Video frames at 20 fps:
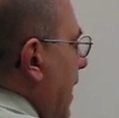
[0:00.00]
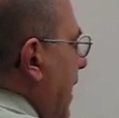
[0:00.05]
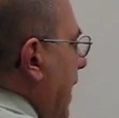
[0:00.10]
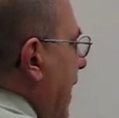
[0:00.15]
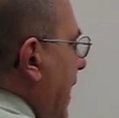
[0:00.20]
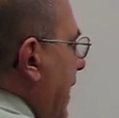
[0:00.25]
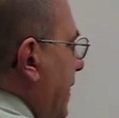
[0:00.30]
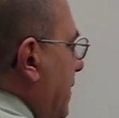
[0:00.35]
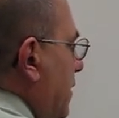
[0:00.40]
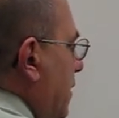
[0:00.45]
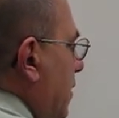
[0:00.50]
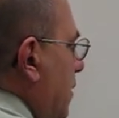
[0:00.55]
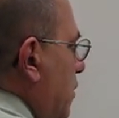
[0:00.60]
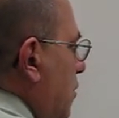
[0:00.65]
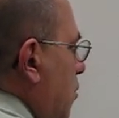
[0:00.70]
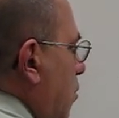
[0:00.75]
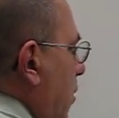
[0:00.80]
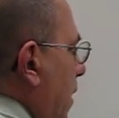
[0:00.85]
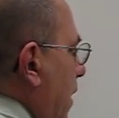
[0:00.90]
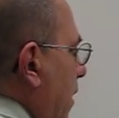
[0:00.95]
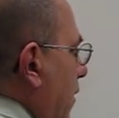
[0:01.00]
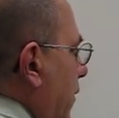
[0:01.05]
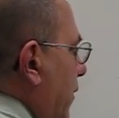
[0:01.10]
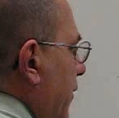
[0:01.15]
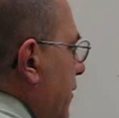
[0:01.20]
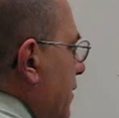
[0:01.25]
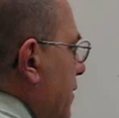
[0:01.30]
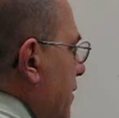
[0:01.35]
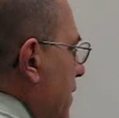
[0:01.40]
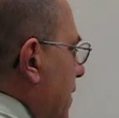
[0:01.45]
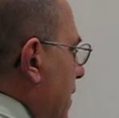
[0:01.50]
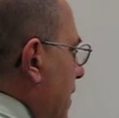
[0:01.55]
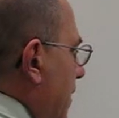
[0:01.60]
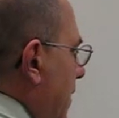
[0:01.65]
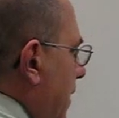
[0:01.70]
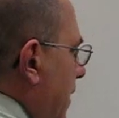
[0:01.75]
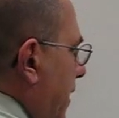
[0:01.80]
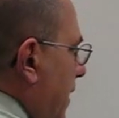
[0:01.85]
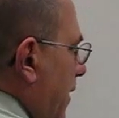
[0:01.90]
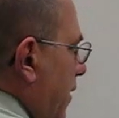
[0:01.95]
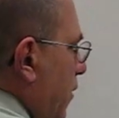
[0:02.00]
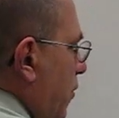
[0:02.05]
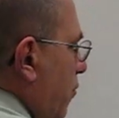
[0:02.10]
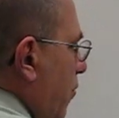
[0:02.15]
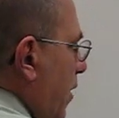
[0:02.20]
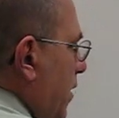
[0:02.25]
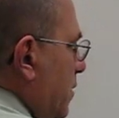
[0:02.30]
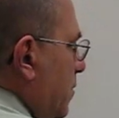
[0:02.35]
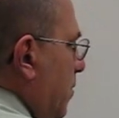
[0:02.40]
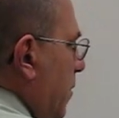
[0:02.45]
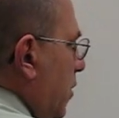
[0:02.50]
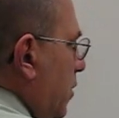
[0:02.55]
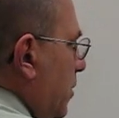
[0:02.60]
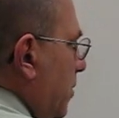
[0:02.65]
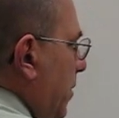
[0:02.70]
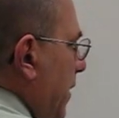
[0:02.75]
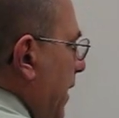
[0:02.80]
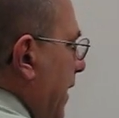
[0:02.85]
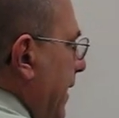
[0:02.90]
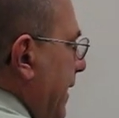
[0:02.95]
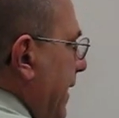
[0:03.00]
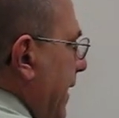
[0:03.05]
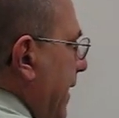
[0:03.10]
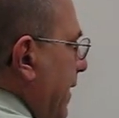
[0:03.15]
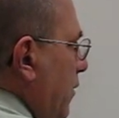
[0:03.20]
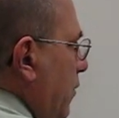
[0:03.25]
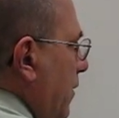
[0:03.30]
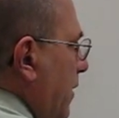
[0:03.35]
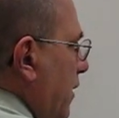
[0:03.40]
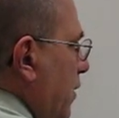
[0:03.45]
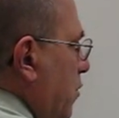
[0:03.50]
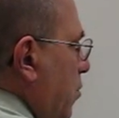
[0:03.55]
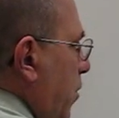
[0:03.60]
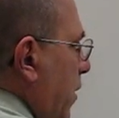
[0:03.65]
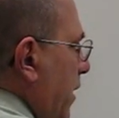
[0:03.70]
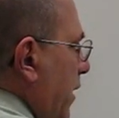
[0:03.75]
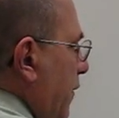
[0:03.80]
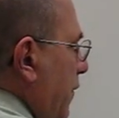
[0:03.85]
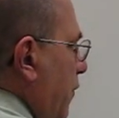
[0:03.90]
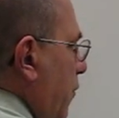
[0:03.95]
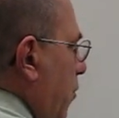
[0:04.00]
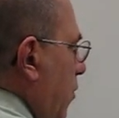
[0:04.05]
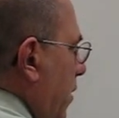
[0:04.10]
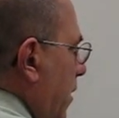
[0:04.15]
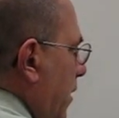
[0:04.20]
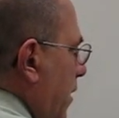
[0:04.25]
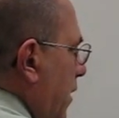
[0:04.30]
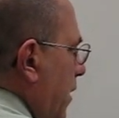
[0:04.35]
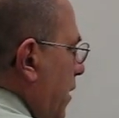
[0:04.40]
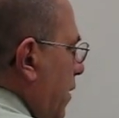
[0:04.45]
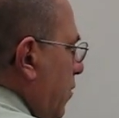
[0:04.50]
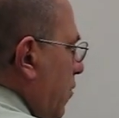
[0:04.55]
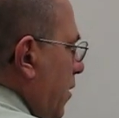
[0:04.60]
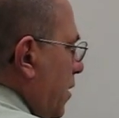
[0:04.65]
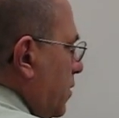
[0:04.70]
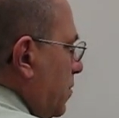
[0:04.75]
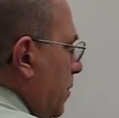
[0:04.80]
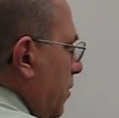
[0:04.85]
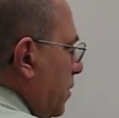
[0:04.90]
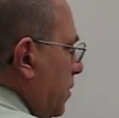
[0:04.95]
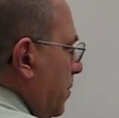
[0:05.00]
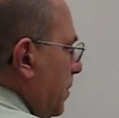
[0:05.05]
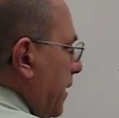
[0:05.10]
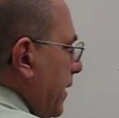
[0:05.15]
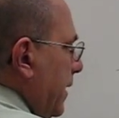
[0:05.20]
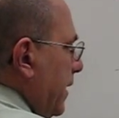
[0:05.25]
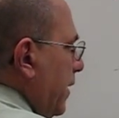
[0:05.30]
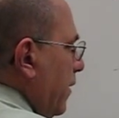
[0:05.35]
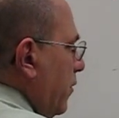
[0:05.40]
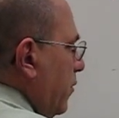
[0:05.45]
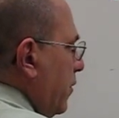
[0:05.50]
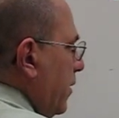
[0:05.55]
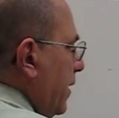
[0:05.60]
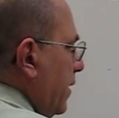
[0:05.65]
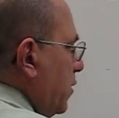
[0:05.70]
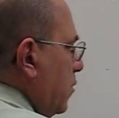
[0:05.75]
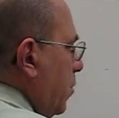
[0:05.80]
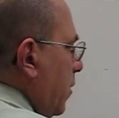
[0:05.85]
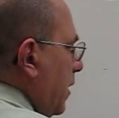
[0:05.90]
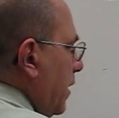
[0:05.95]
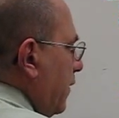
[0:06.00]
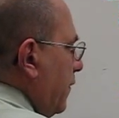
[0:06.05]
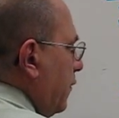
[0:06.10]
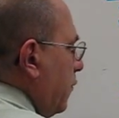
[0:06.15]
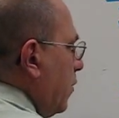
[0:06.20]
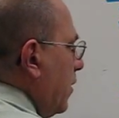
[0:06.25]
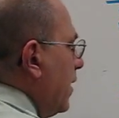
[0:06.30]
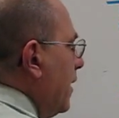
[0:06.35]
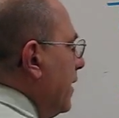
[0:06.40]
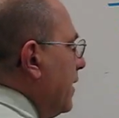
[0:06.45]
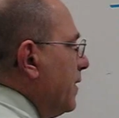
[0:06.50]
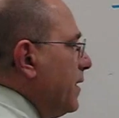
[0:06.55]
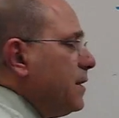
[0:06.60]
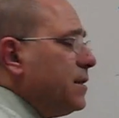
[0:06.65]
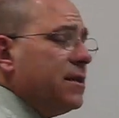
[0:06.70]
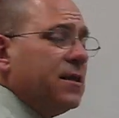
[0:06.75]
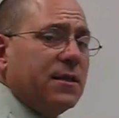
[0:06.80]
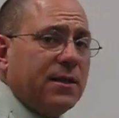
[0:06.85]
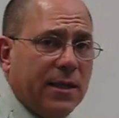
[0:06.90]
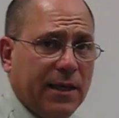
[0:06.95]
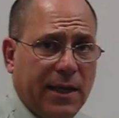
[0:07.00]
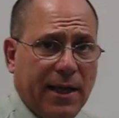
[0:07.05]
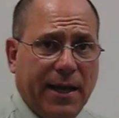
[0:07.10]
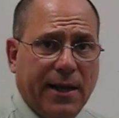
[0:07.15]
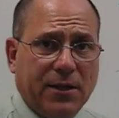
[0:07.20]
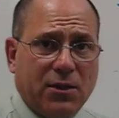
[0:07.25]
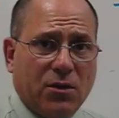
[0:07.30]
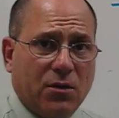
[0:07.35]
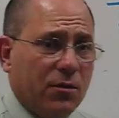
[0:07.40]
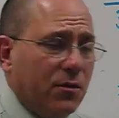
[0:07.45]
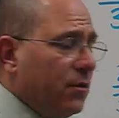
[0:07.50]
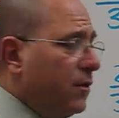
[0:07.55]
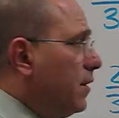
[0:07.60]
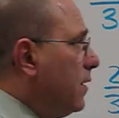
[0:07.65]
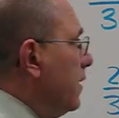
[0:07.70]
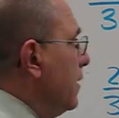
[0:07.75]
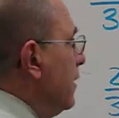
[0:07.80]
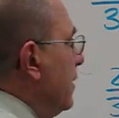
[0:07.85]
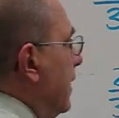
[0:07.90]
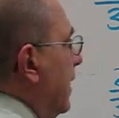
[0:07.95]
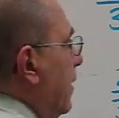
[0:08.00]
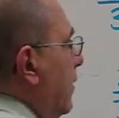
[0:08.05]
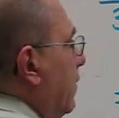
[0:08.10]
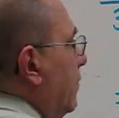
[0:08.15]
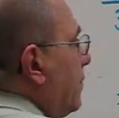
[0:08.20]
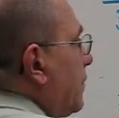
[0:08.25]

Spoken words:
8/12ths. You cross multiply again, you get 24. Cross multiply here, you get 24. This is the answer. Now,